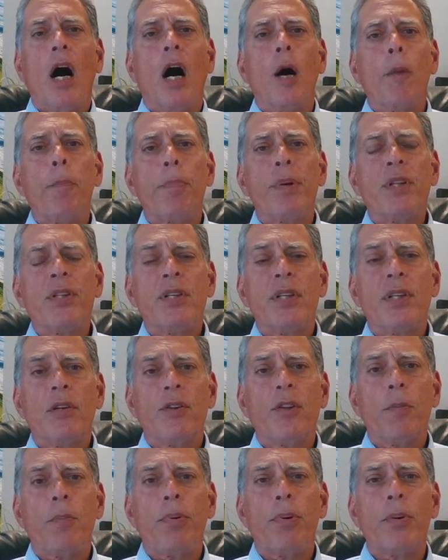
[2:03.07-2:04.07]
up
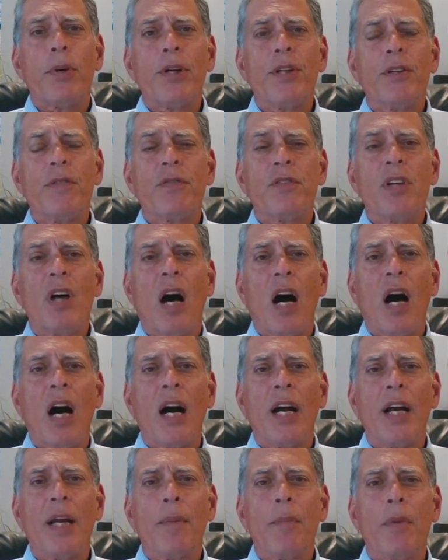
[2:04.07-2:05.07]
until the point of
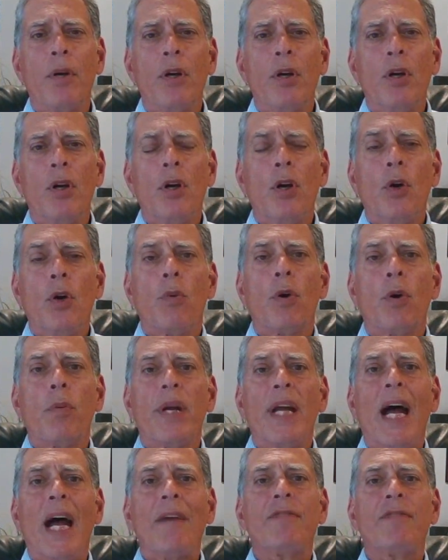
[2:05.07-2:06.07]
time where
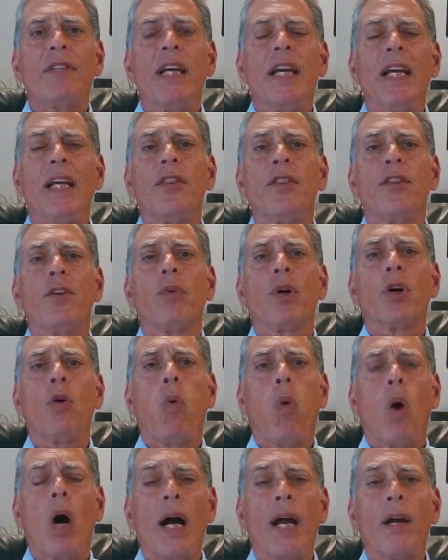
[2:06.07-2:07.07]
we have to hit the
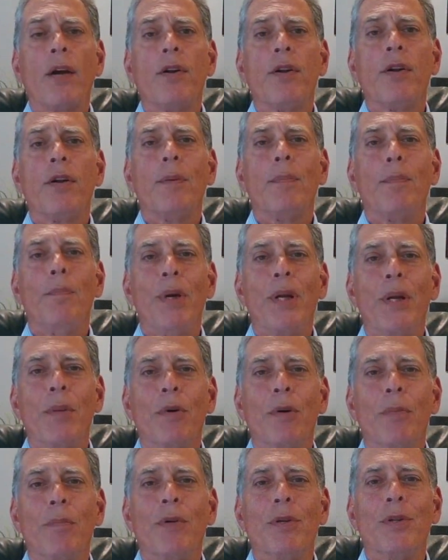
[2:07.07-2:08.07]
required
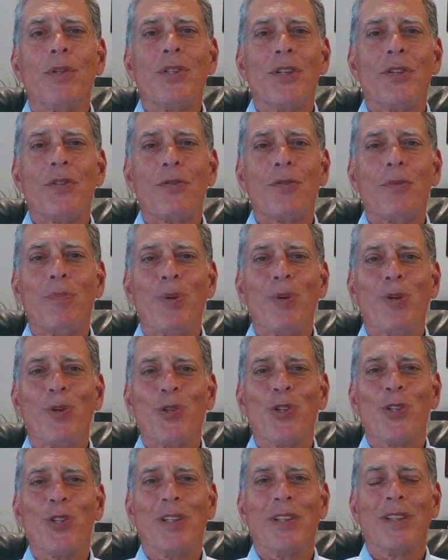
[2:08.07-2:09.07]
minimum
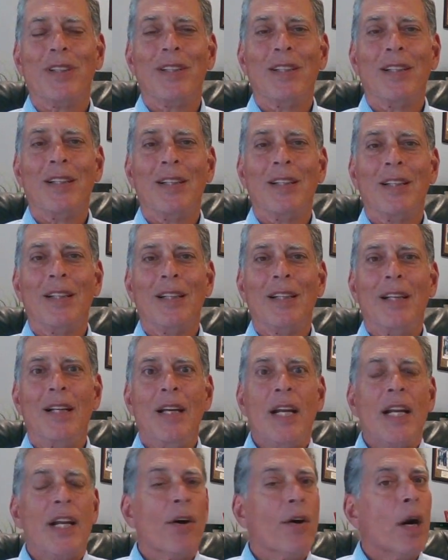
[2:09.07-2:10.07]
distribution.
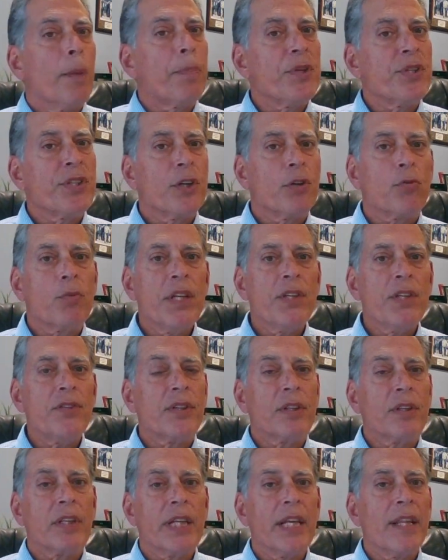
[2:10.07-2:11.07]
Now, up until
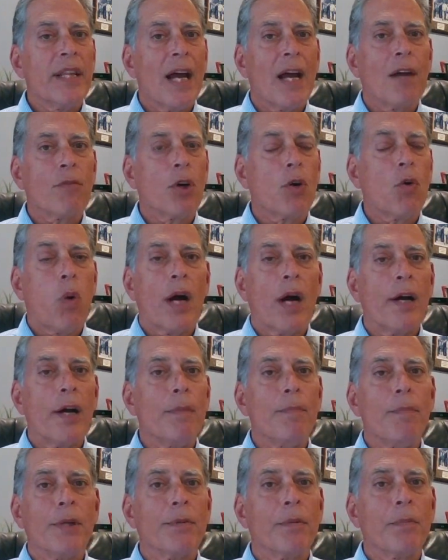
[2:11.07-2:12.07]
recently, that
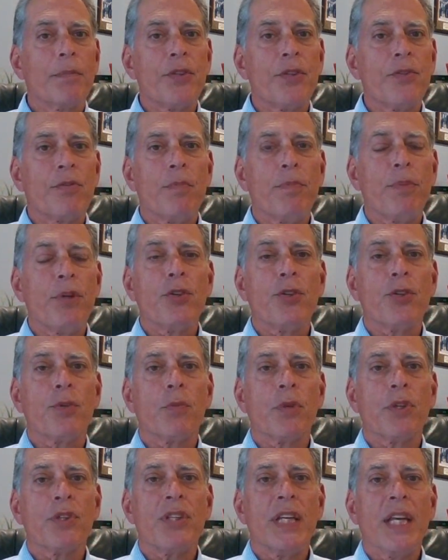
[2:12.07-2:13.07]
required minimum
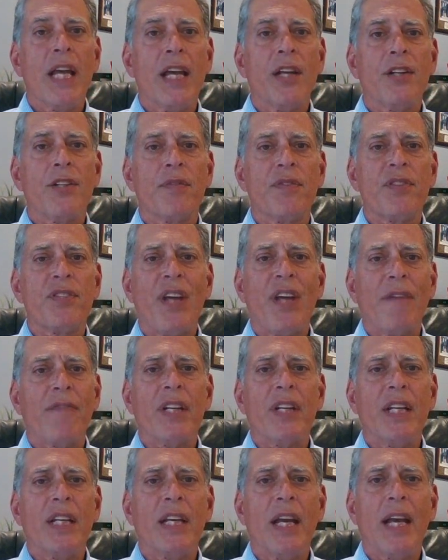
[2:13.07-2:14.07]
distribution was the age of
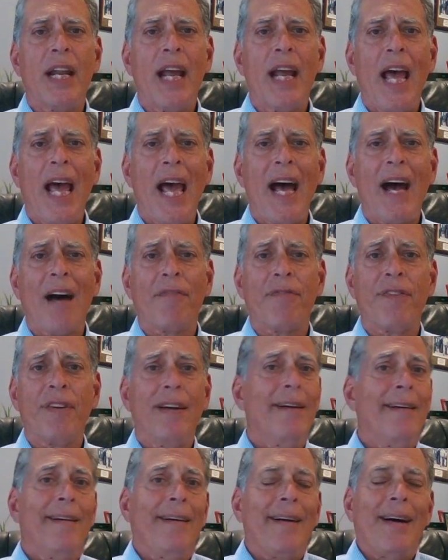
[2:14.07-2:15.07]
70 and a half.
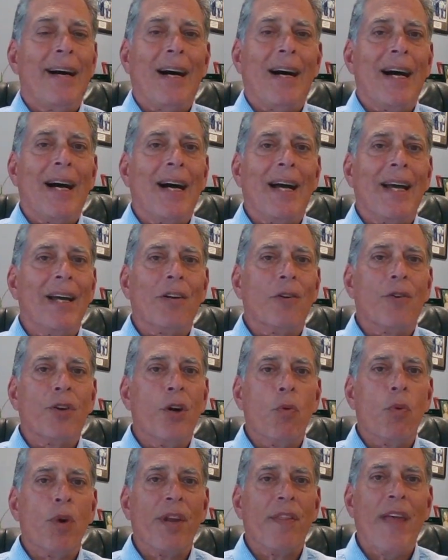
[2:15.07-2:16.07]
I don't
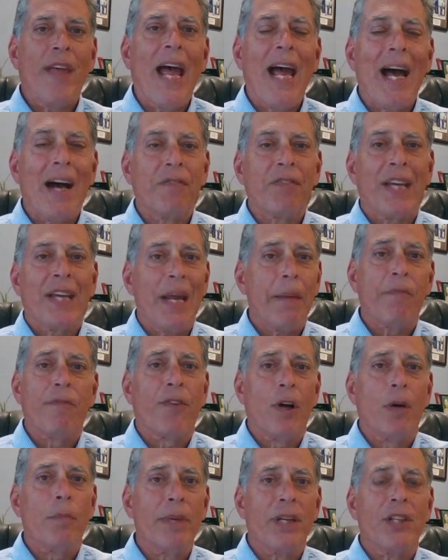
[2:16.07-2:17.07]
know where the half came
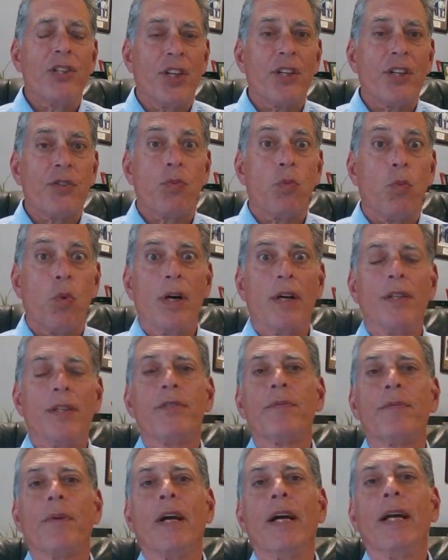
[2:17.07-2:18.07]
from. It just
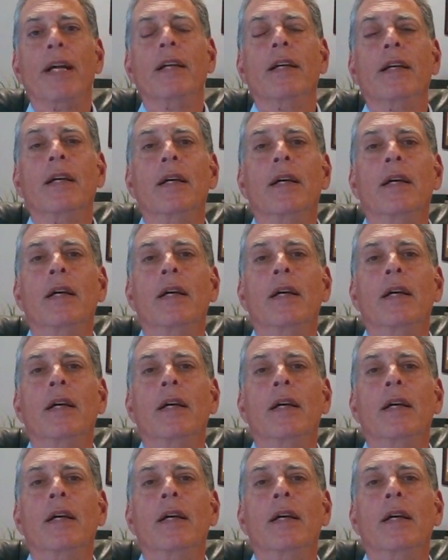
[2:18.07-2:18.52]
was, right?